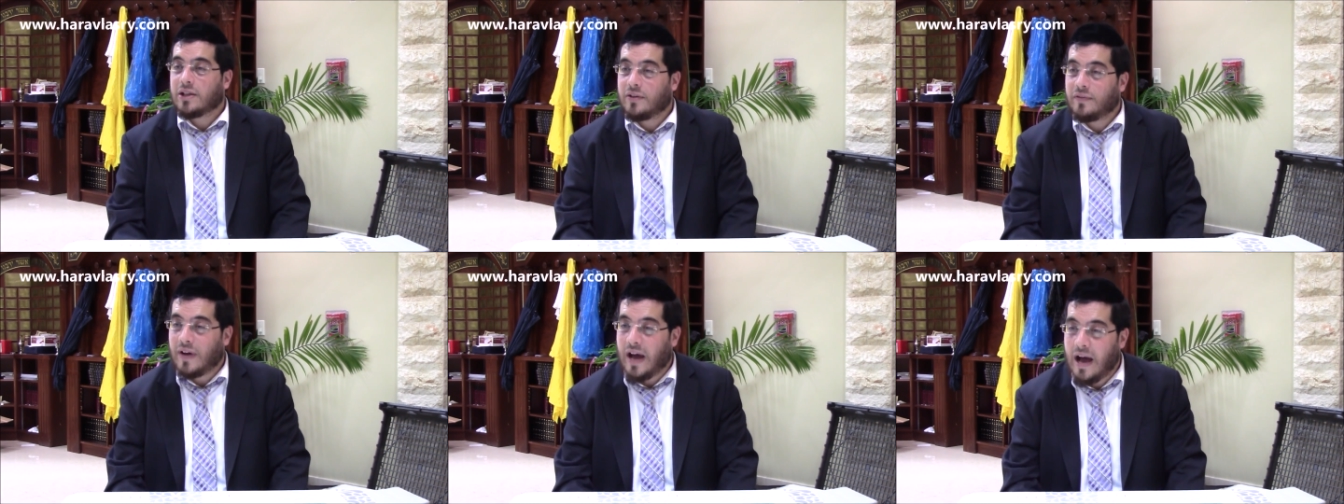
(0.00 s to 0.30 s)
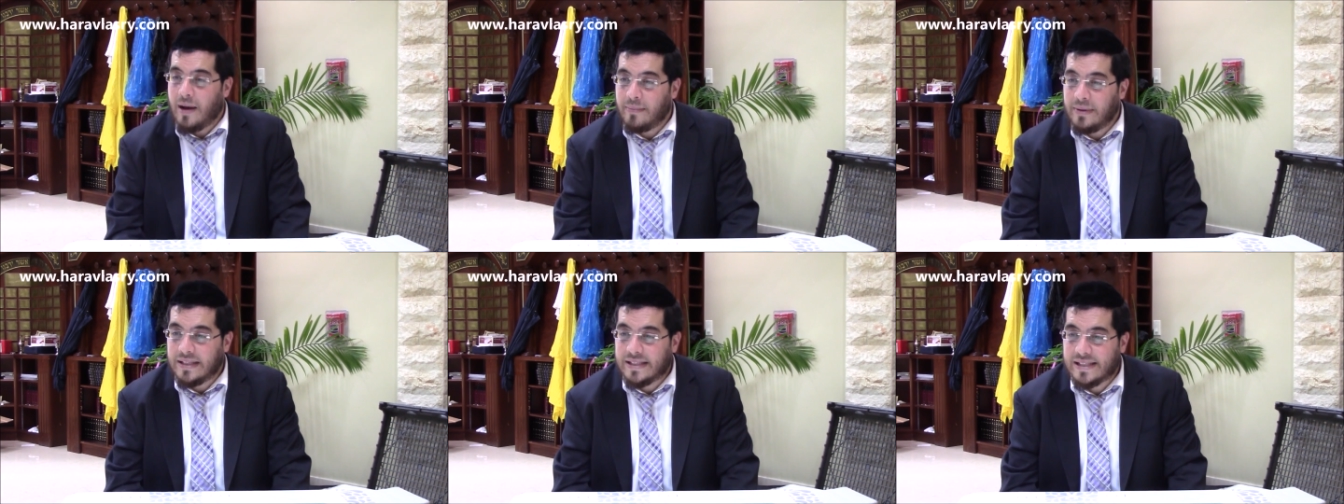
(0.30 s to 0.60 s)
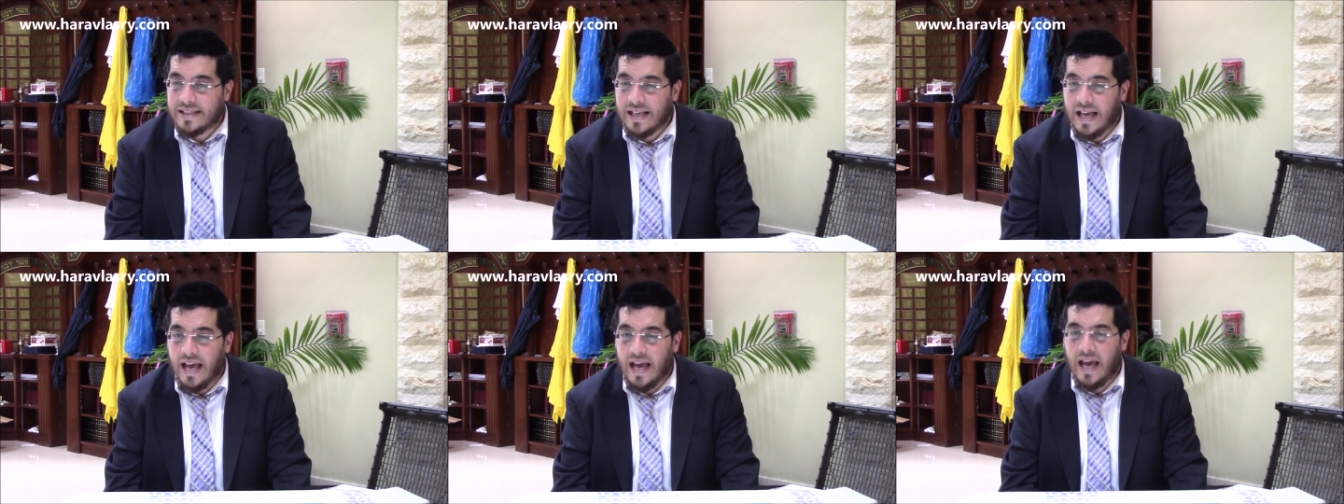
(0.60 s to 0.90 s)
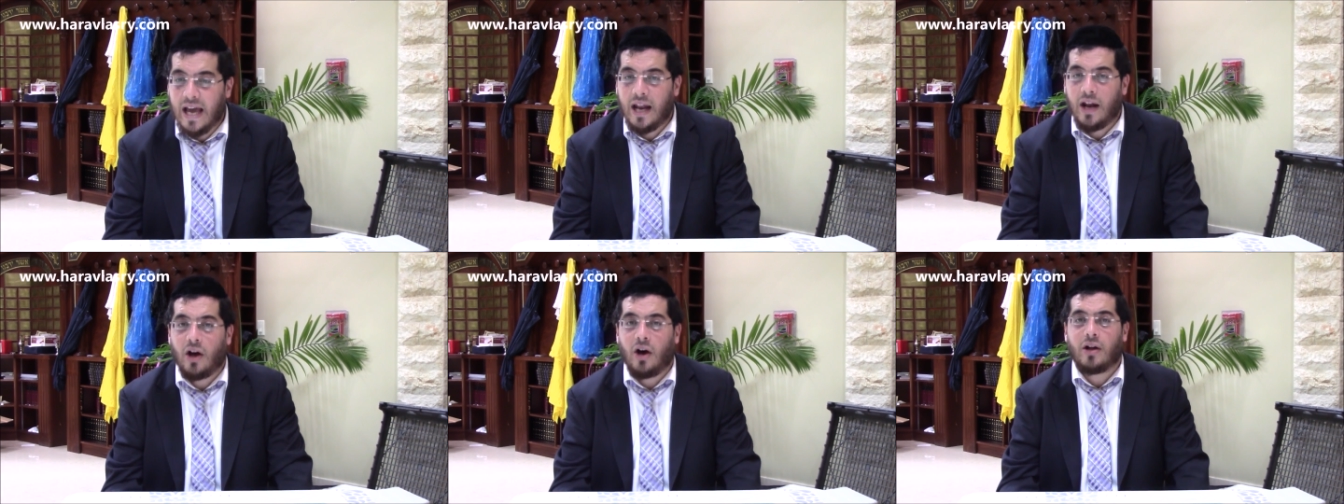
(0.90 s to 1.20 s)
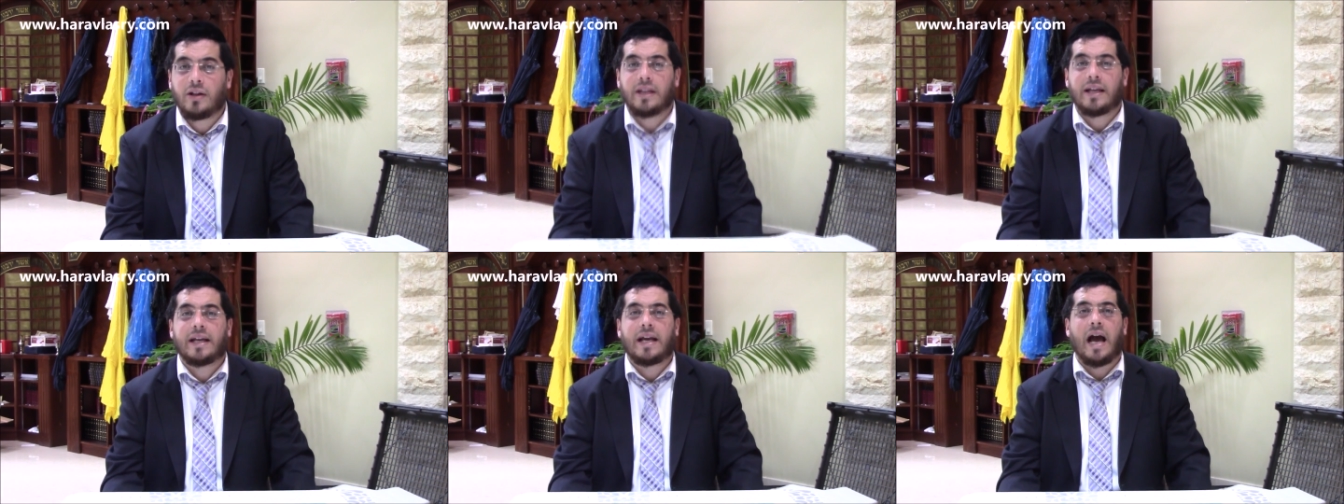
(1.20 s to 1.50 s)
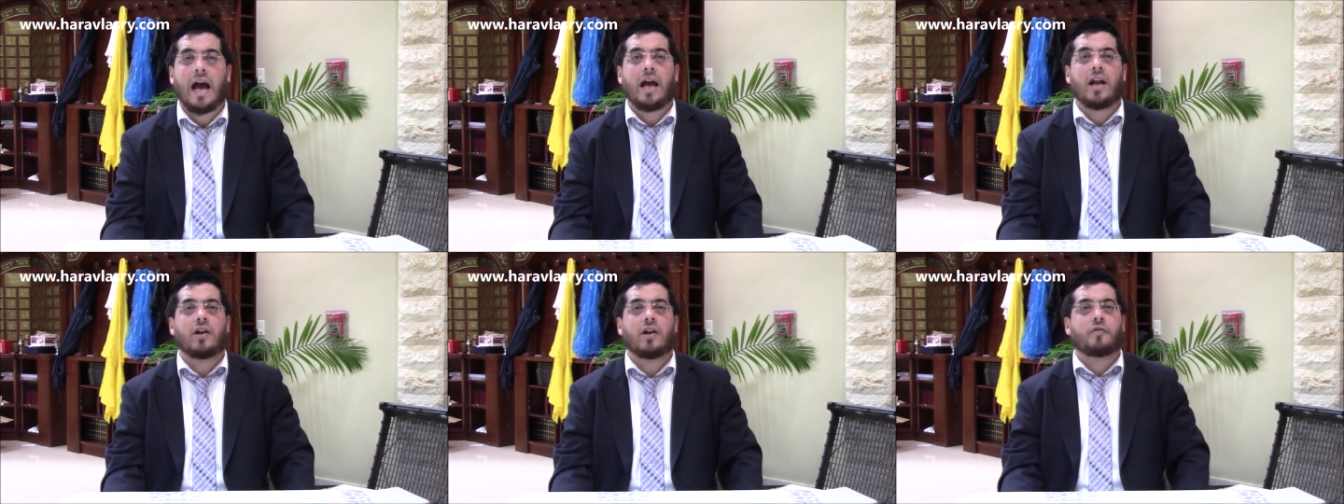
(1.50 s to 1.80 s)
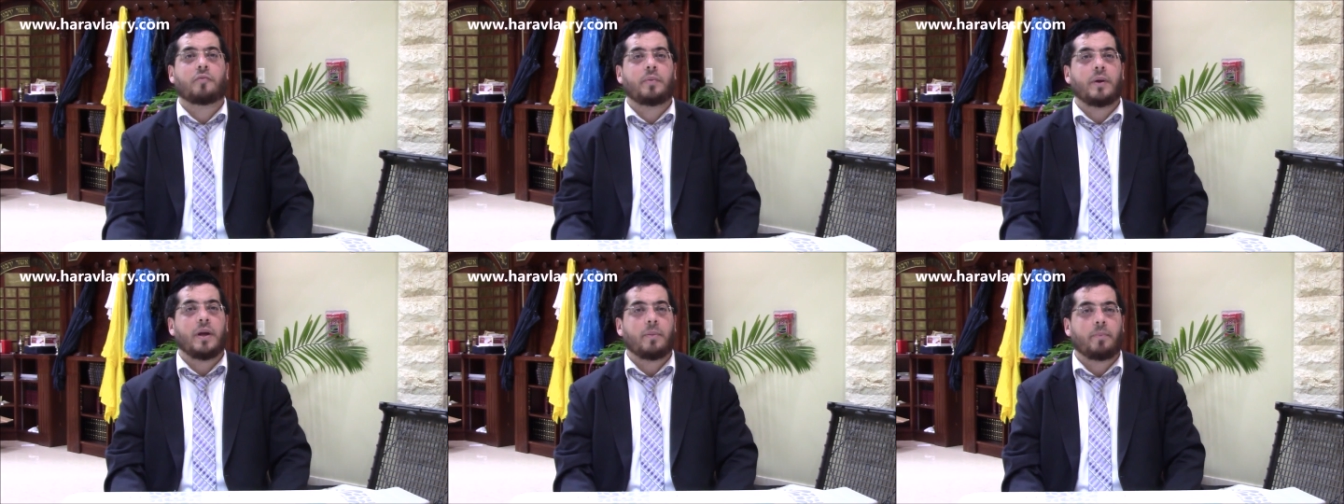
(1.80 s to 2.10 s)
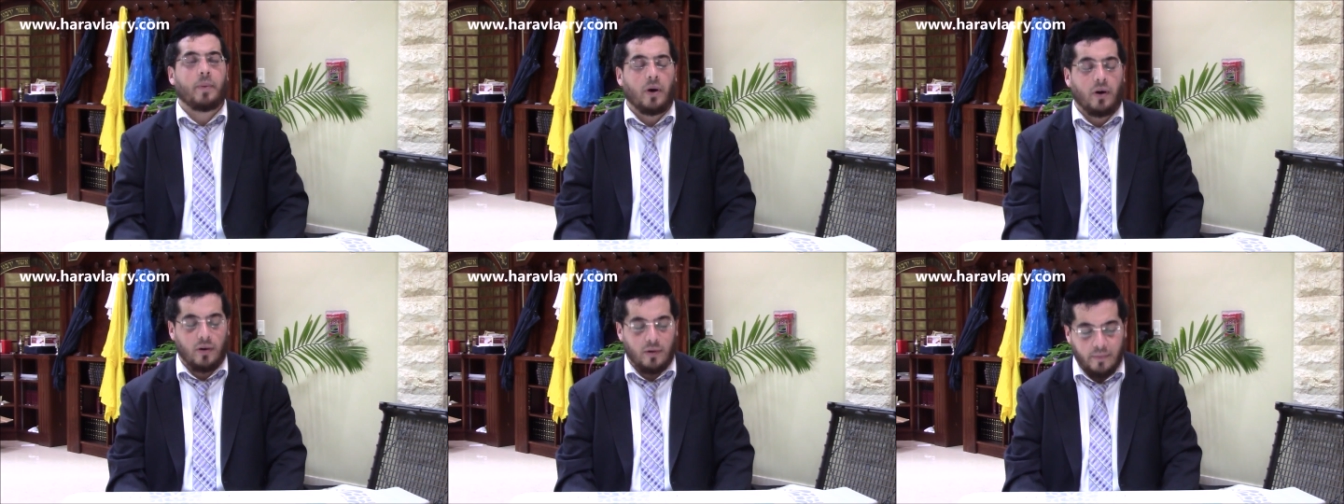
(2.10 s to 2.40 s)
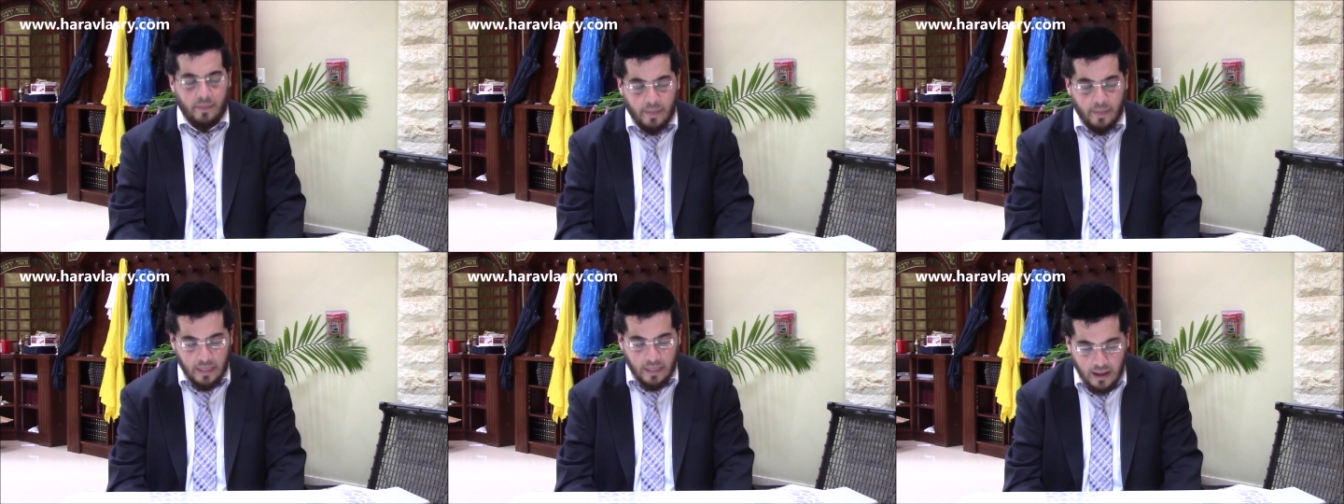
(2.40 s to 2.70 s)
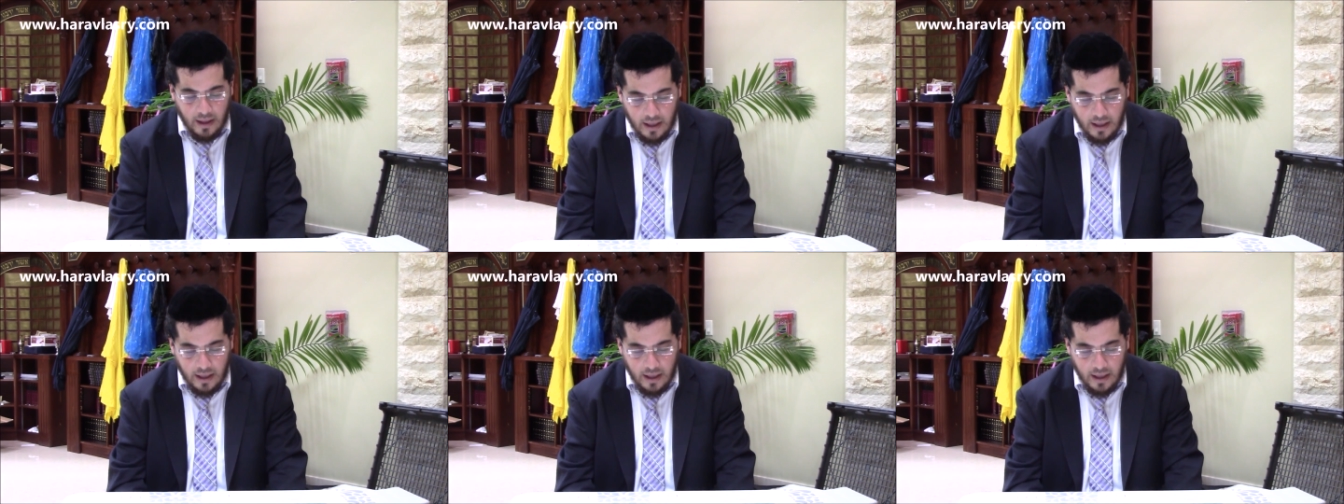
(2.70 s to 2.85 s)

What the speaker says: of Am Israel, all the kind of people.